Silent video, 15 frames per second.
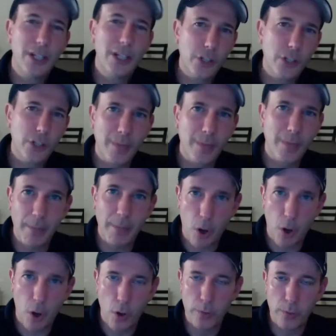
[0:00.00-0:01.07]
talk about
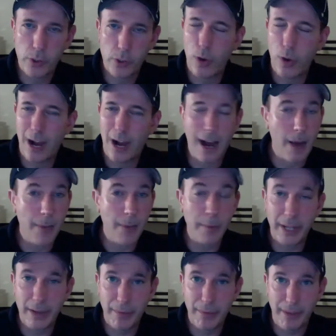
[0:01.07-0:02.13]
Mahomes, who I'm a
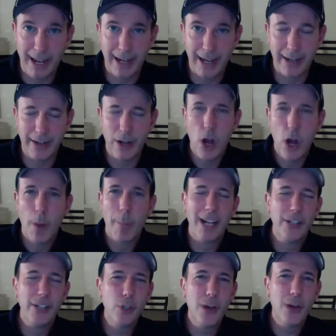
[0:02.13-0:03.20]
big fan, but I
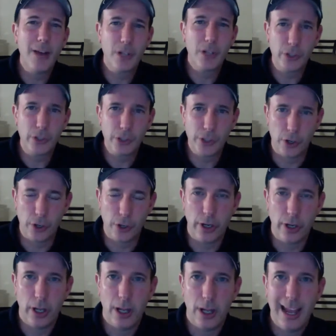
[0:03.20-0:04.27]
do have a concern.
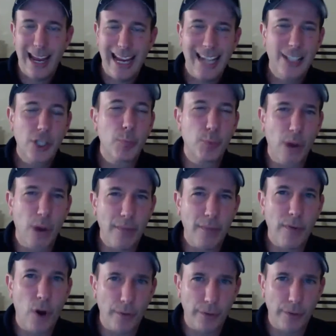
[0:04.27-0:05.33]
It's the Brett
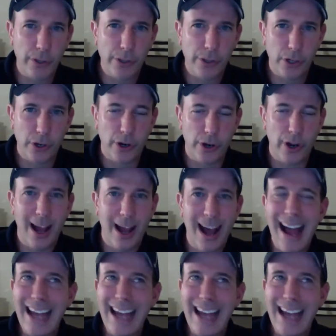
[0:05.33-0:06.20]
Favre concern. I